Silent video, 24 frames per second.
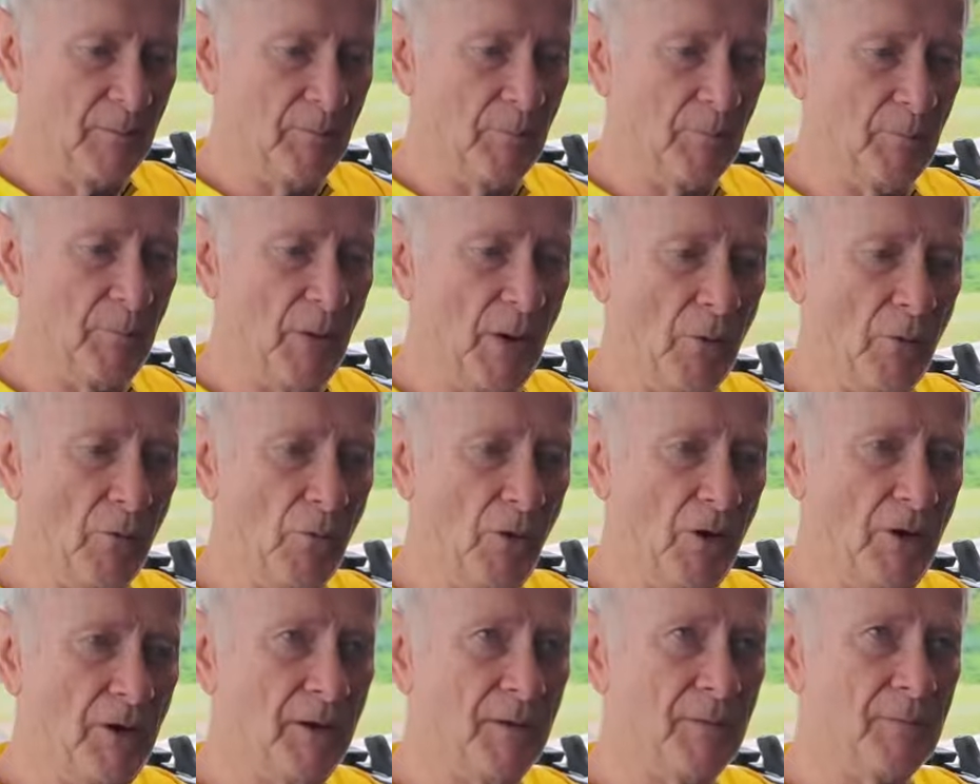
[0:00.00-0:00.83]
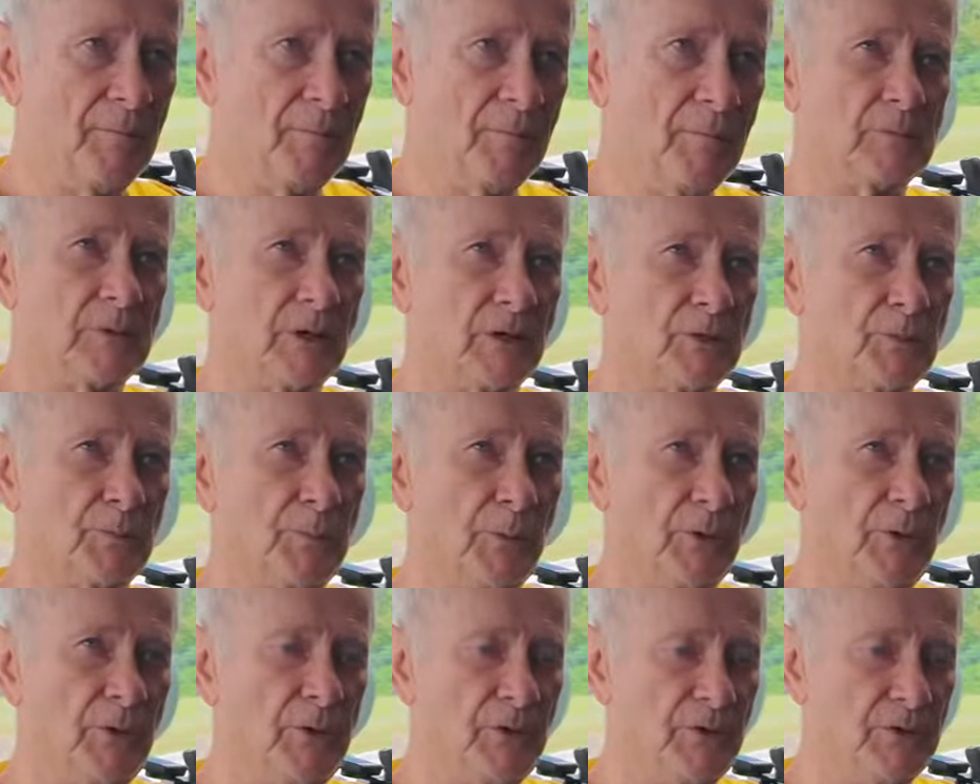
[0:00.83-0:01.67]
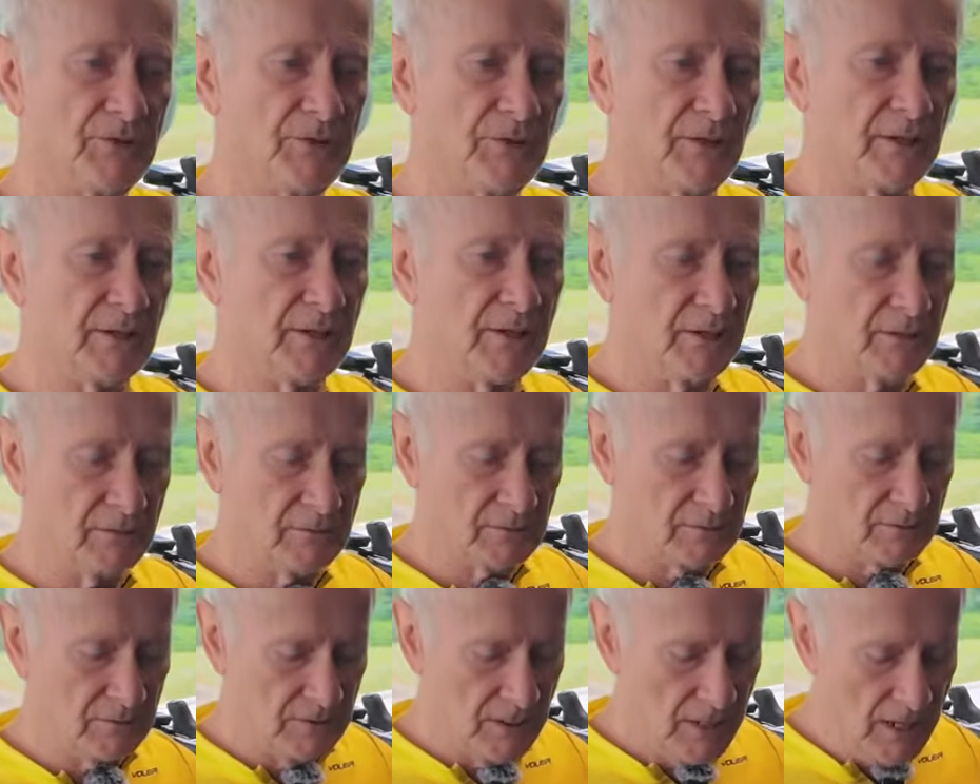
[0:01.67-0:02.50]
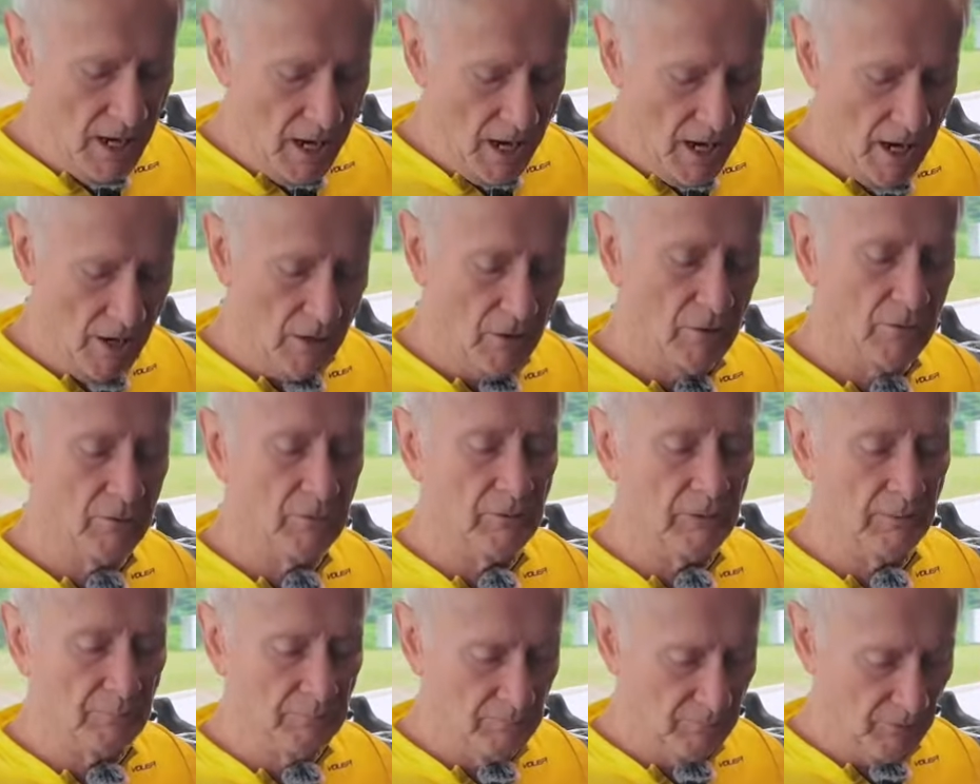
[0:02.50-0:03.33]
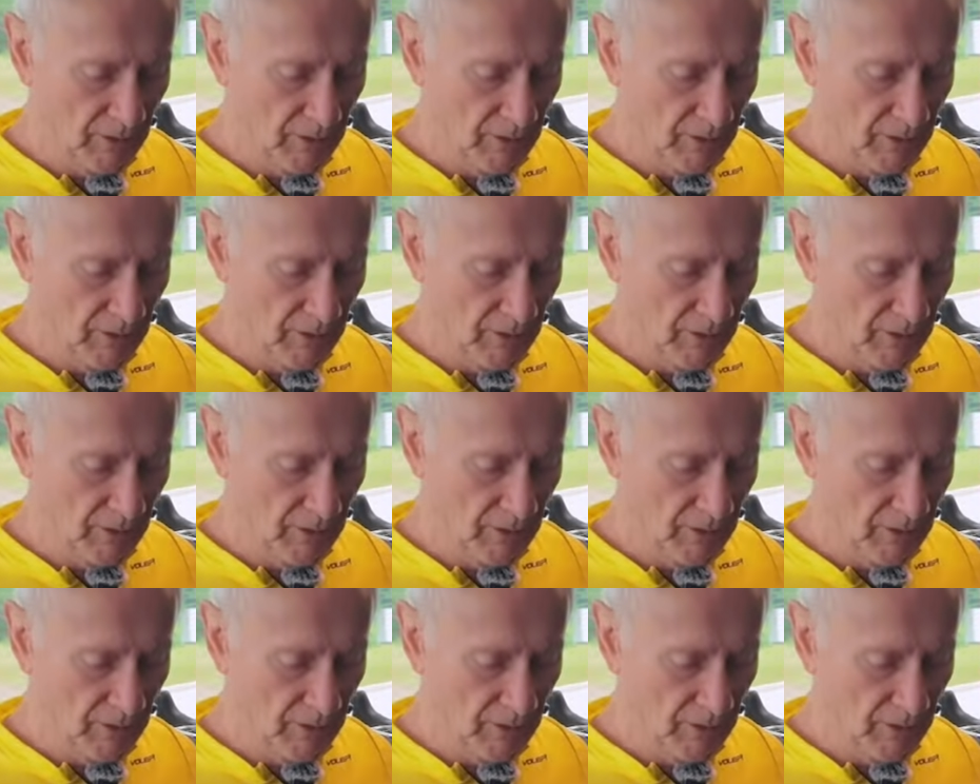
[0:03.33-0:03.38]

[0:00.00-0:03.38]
But what I'm experiencing now